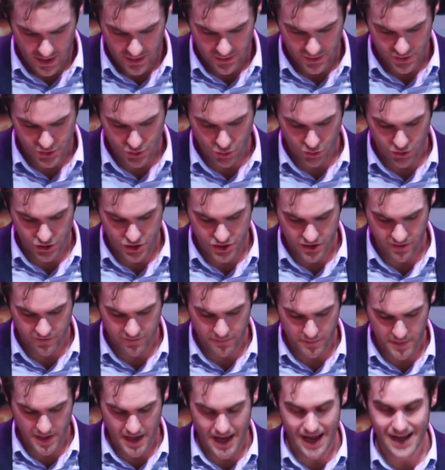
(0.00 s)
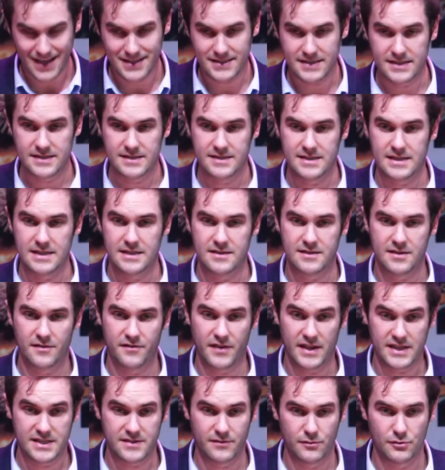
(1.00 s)
the Scottish Government and indeed the
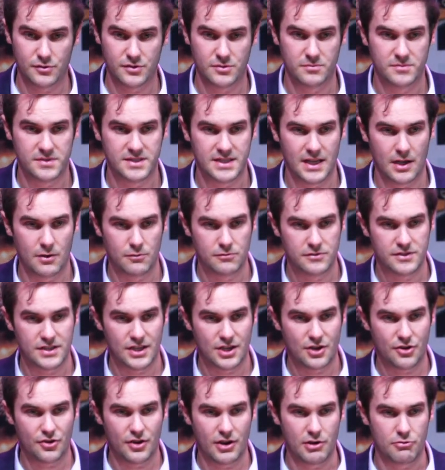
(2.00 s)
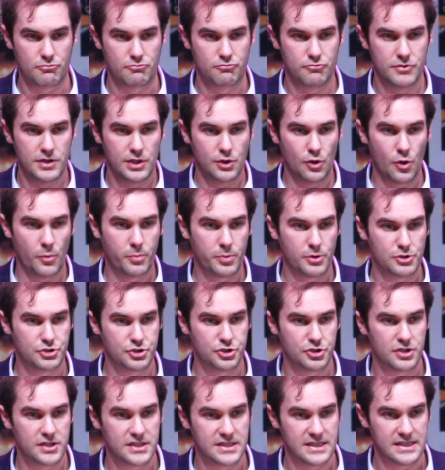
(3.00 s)
festivals themselves to create real
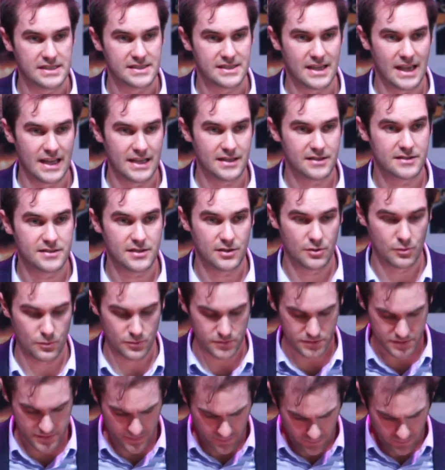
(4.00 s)
opportunities into those